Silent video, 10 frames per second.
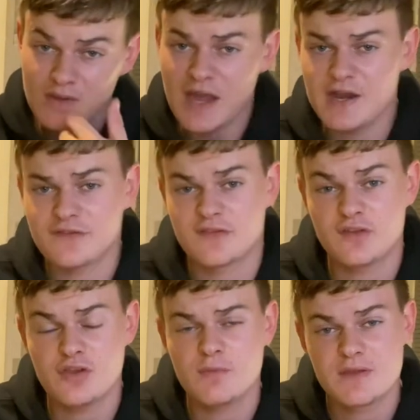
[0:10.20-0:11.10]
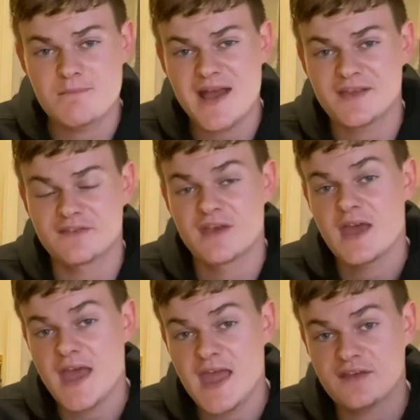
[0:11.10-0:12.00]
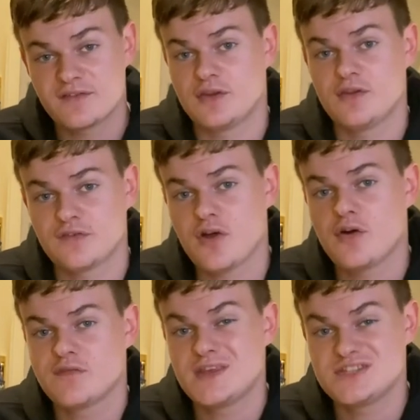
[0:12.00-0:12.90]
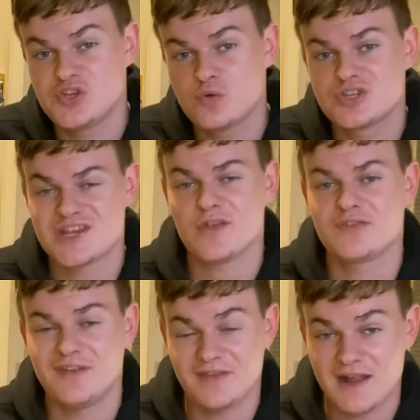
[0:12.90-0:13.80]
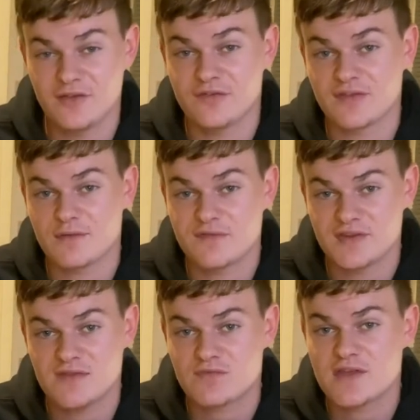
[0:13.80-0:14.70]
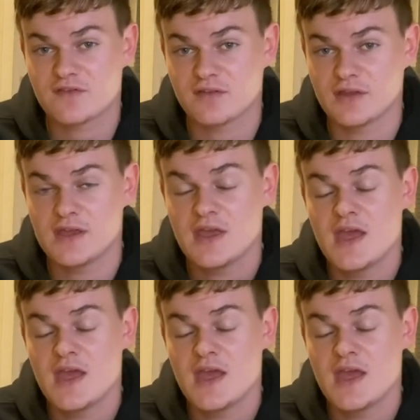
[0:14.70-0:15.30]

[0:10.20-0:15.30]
and it's to do with a mass exodus of these young Chelsea talents that we've seen recently.